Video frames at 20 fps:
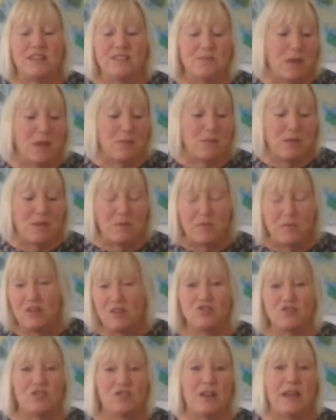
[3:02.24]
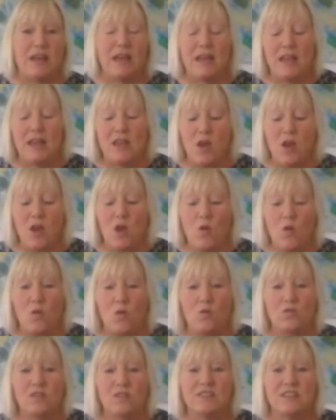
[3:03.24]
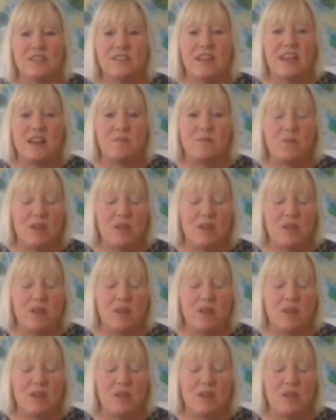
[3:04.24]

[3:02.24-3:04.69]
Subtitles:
So maybe a big tray or a container,